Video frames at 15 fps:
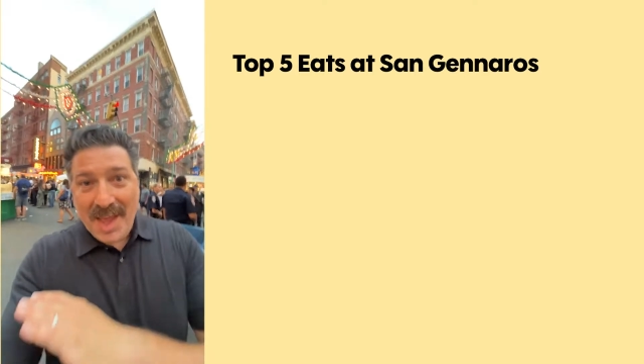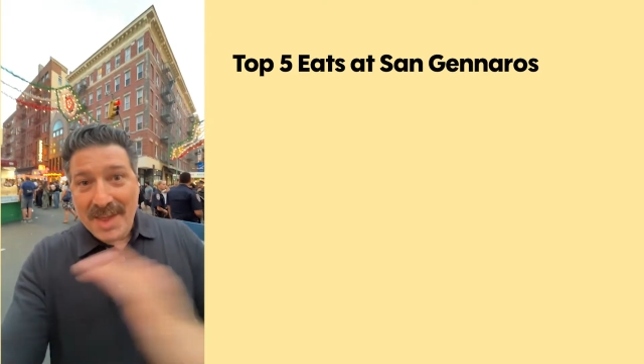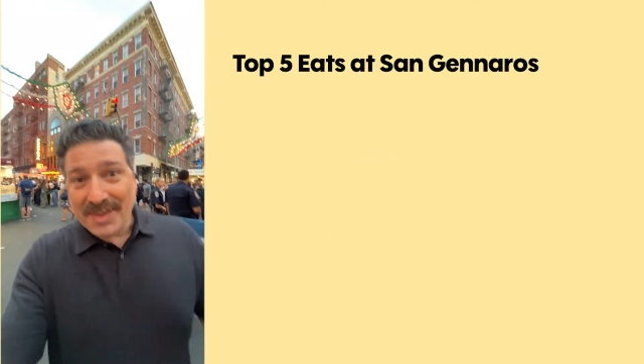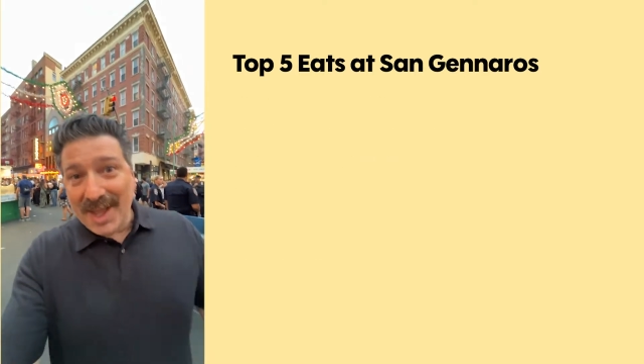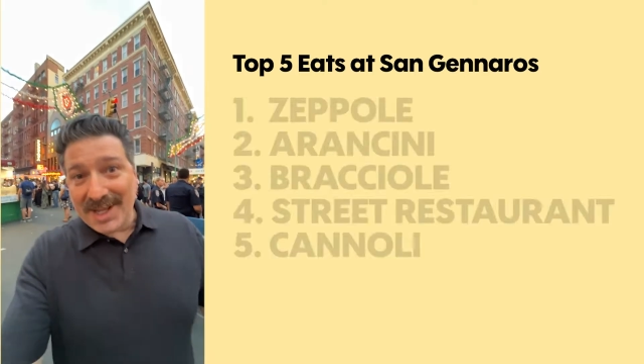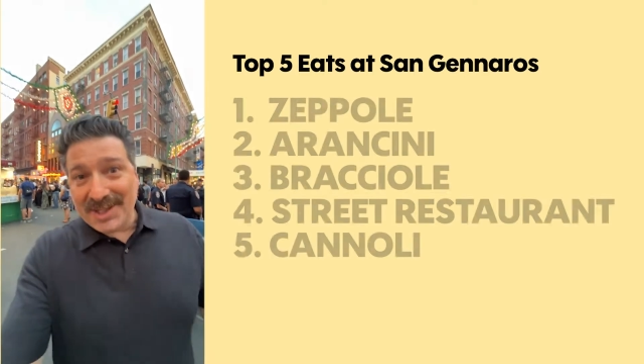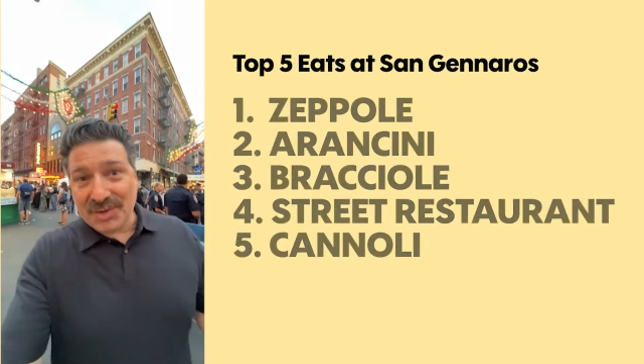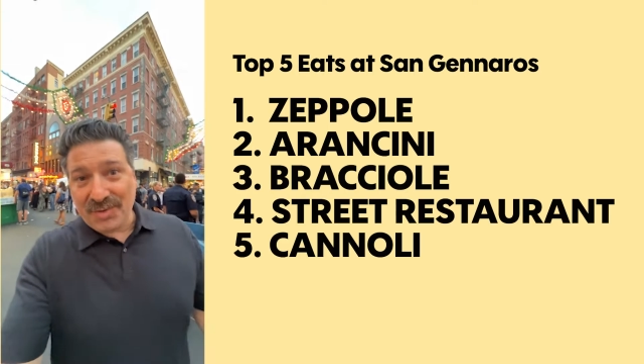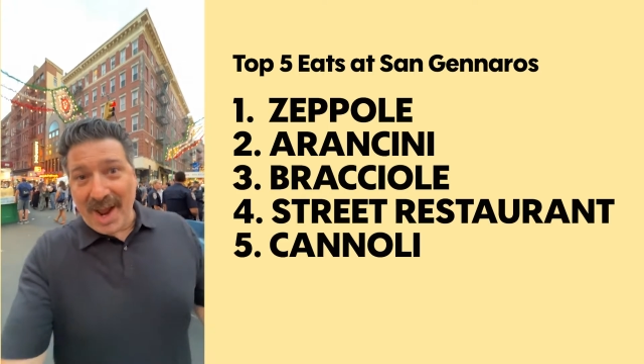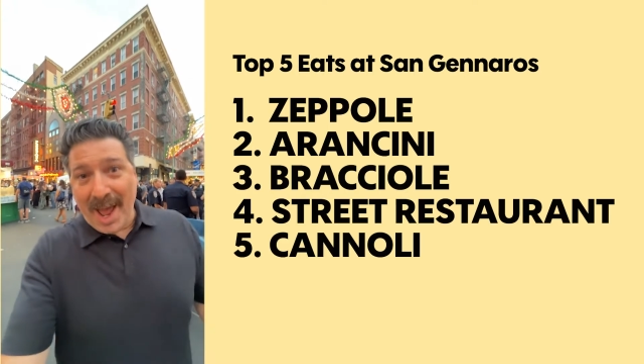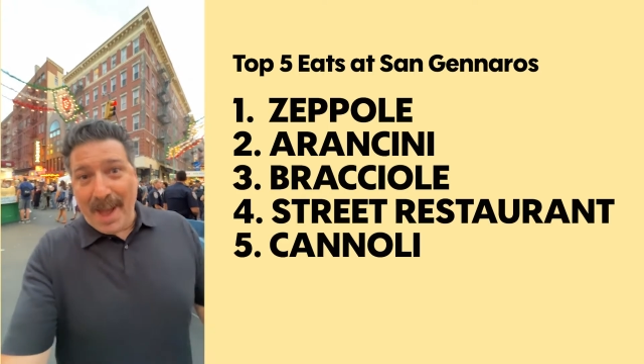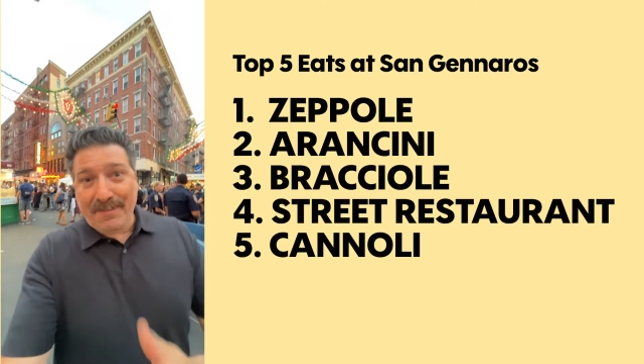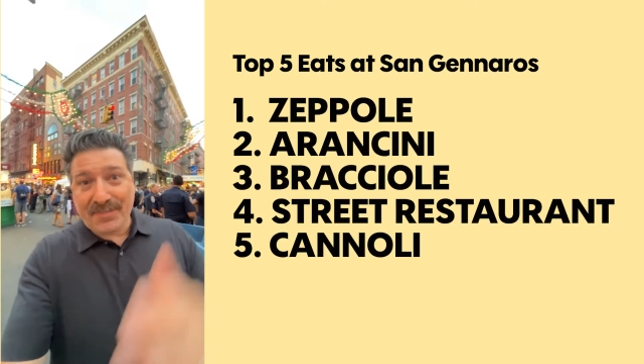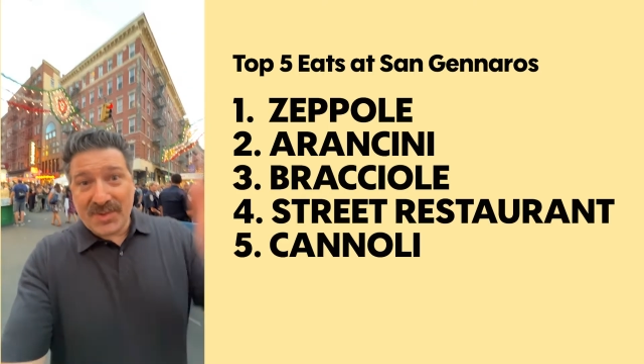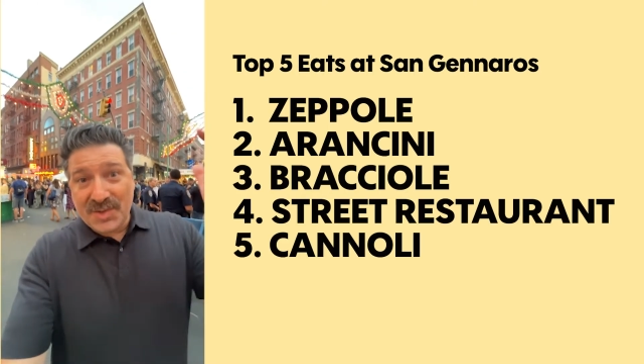that's a wrap.
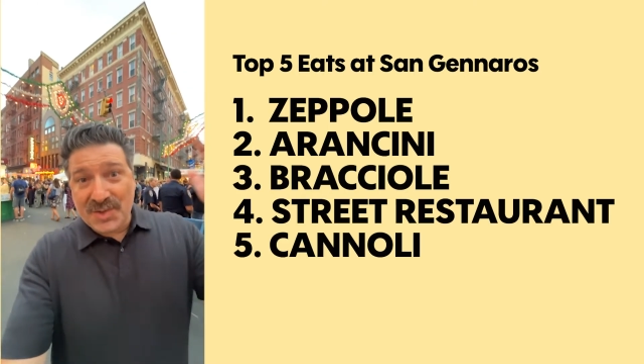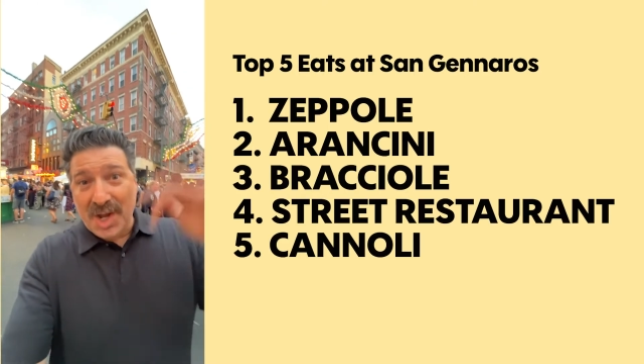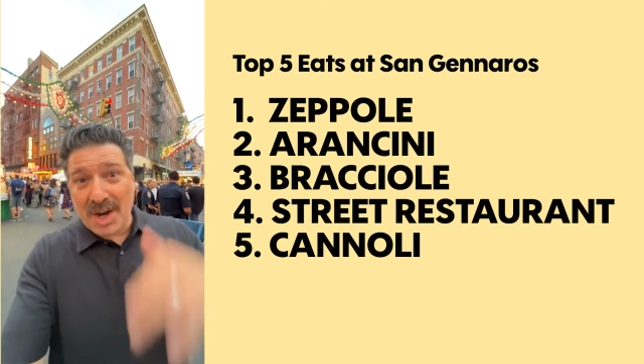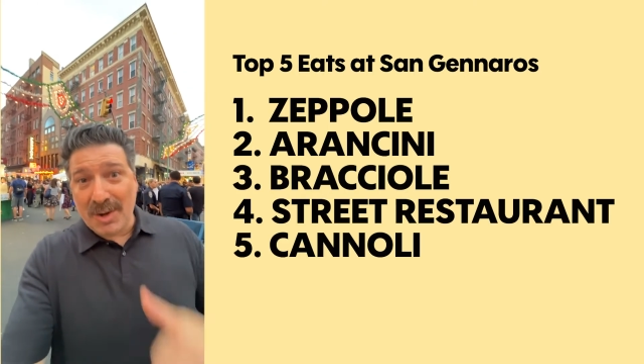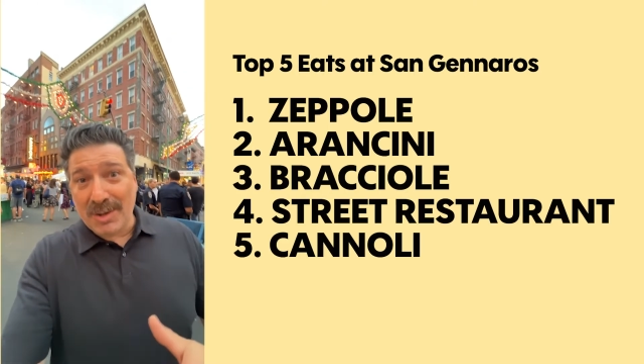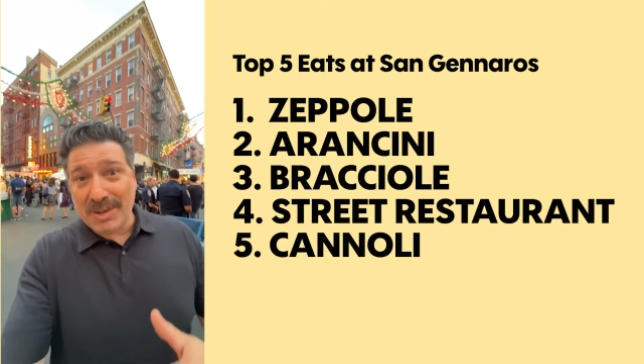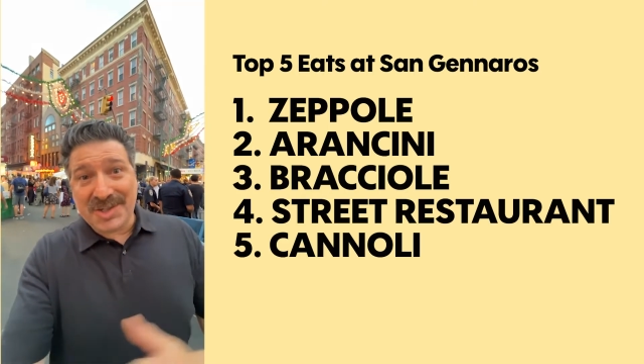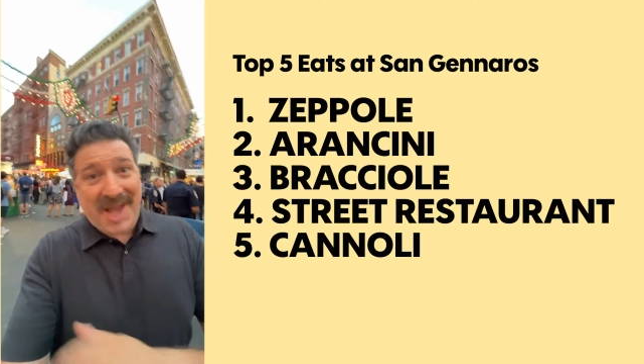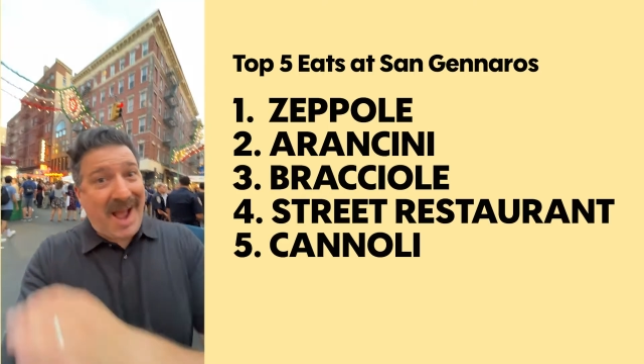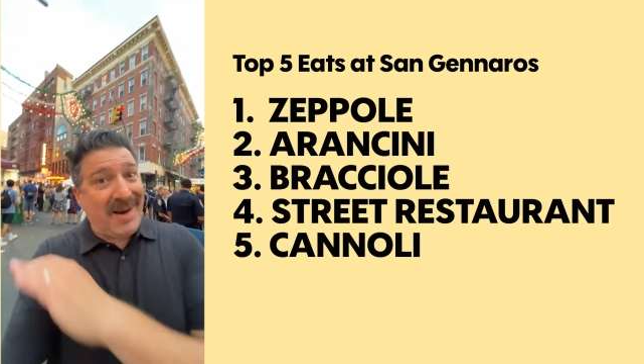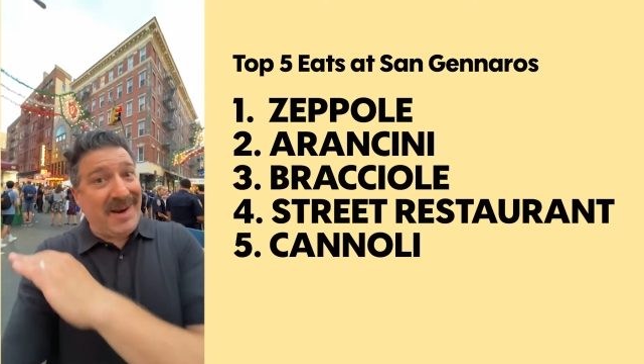Sun goes down,